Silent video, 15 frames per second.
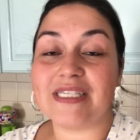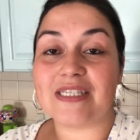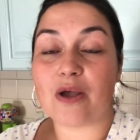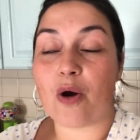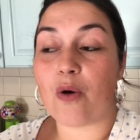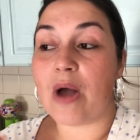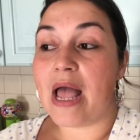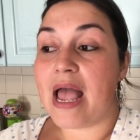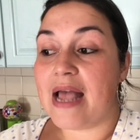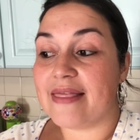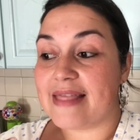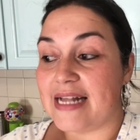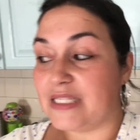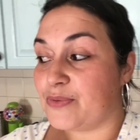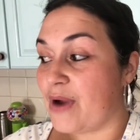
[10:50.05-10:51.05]
So
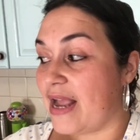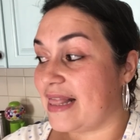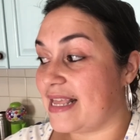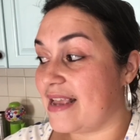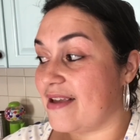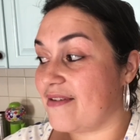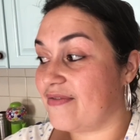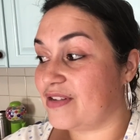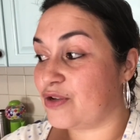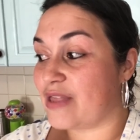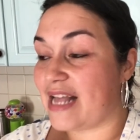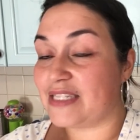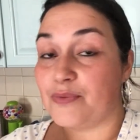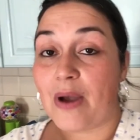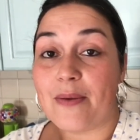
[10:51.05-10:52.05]
that's where I live. So
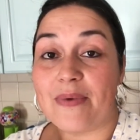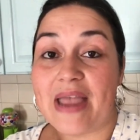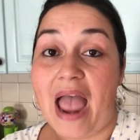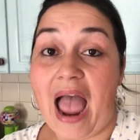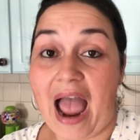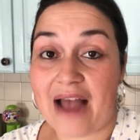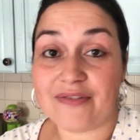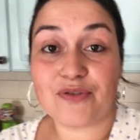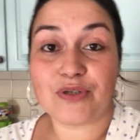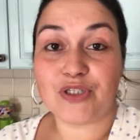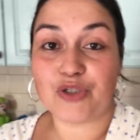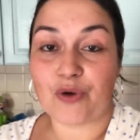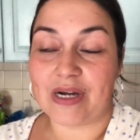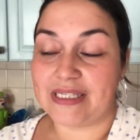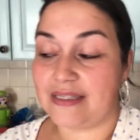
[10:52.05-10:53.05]
that's why we have to
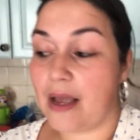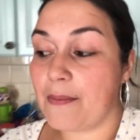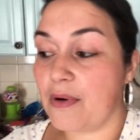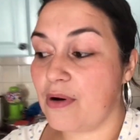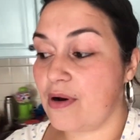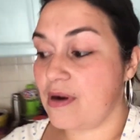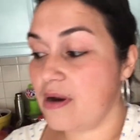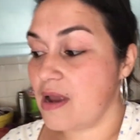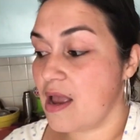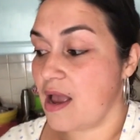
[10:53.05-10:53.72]
enjoy our summer,